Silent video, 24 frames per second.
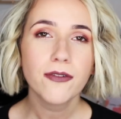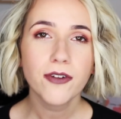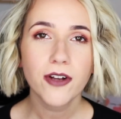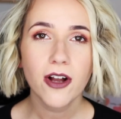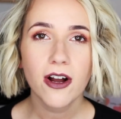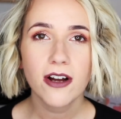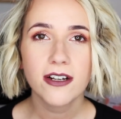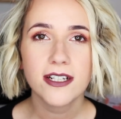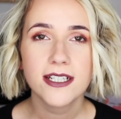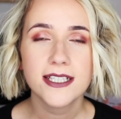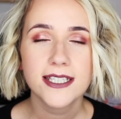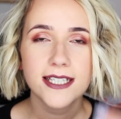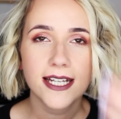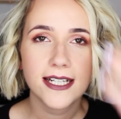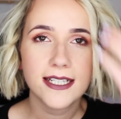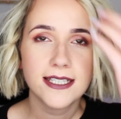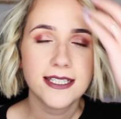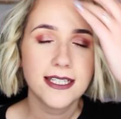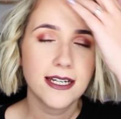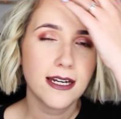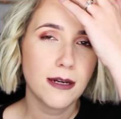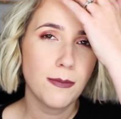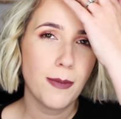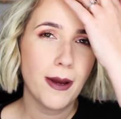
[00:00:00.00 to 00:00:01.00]
We have a garden
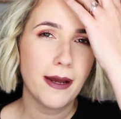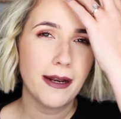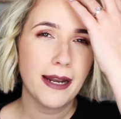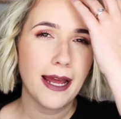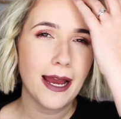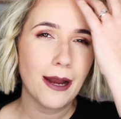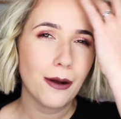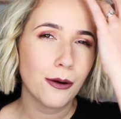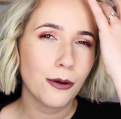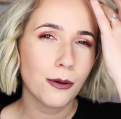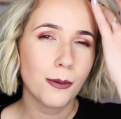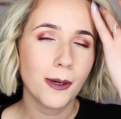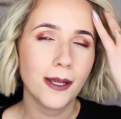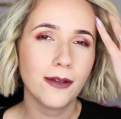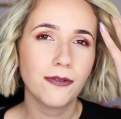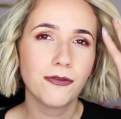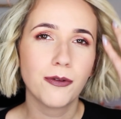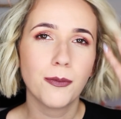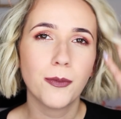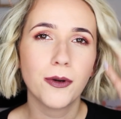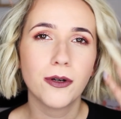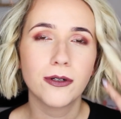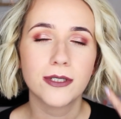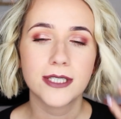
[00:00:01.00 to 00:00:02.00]
centre about an hour away
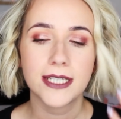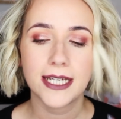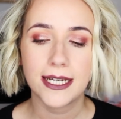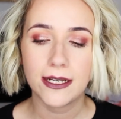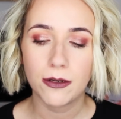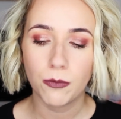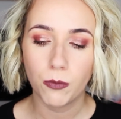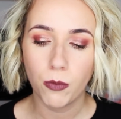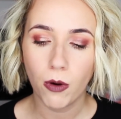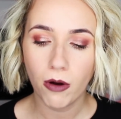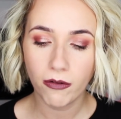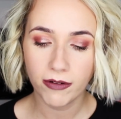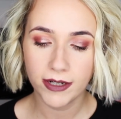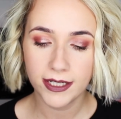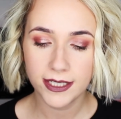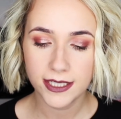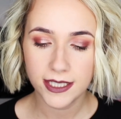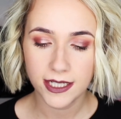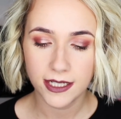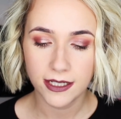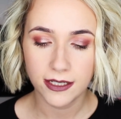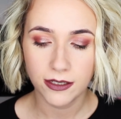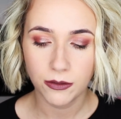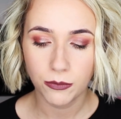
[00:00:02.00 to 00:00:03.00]
from us in
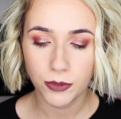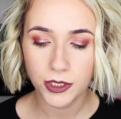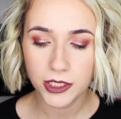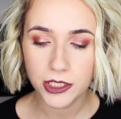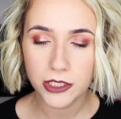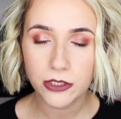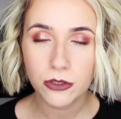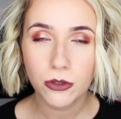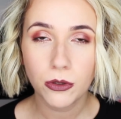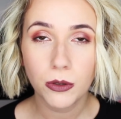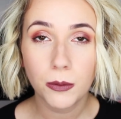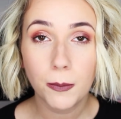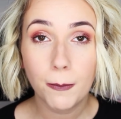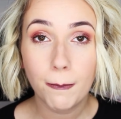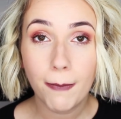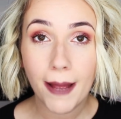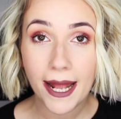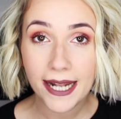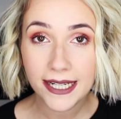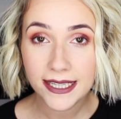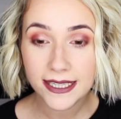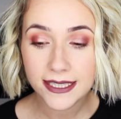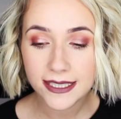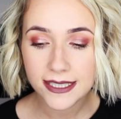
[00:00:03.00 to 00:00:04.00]
Warrington, which is called
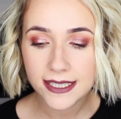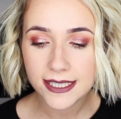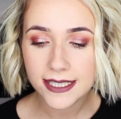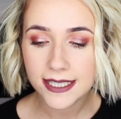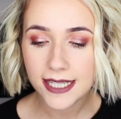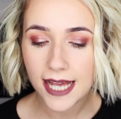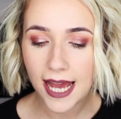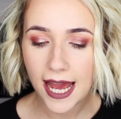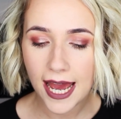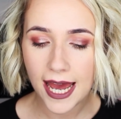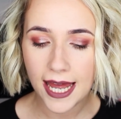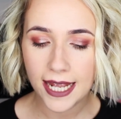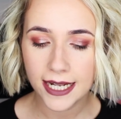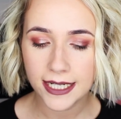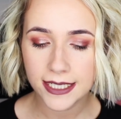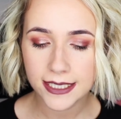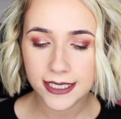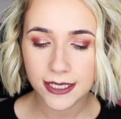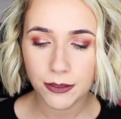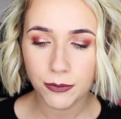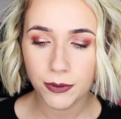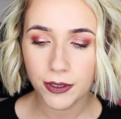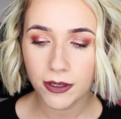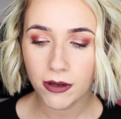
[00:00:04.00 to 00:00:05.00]
Bent's,
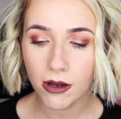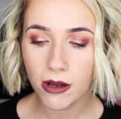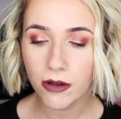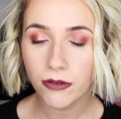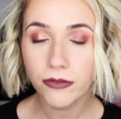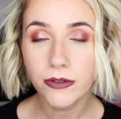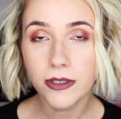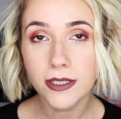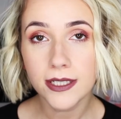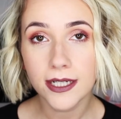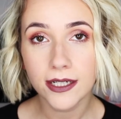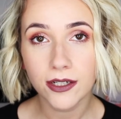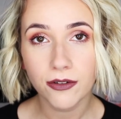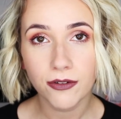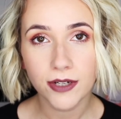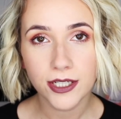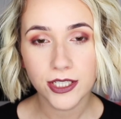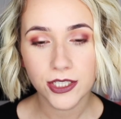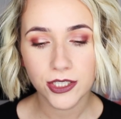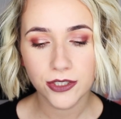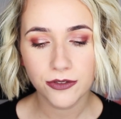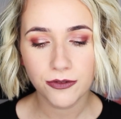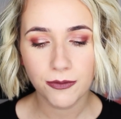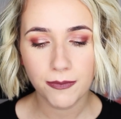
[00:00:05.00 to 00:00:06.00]
and we got a few
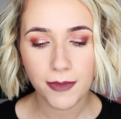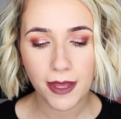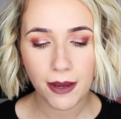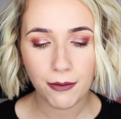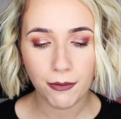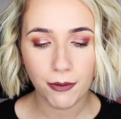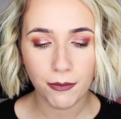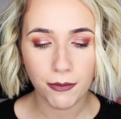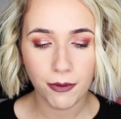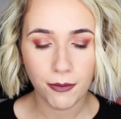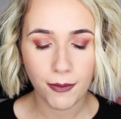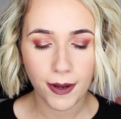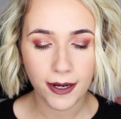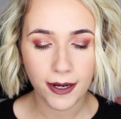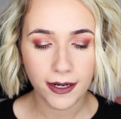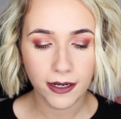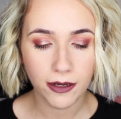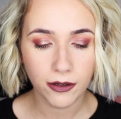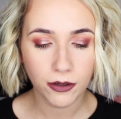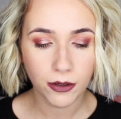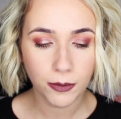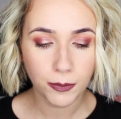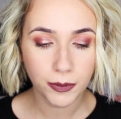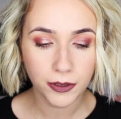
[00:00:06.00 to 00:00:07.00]
decorations from there when we
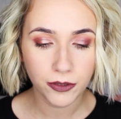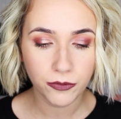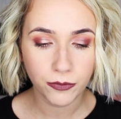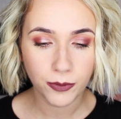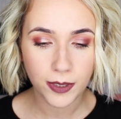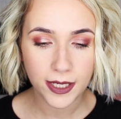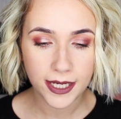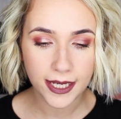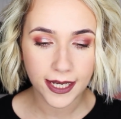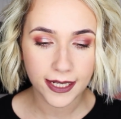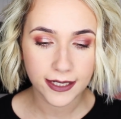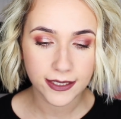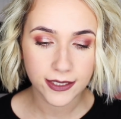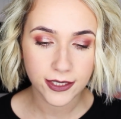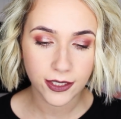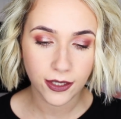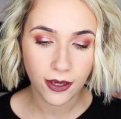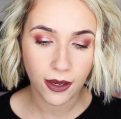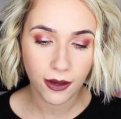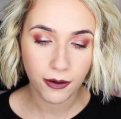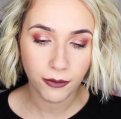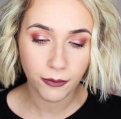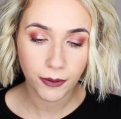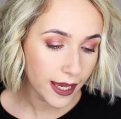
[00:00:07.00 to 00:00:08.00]
went a couple of weekends
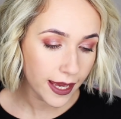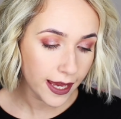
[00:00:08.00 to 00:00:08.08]
ago.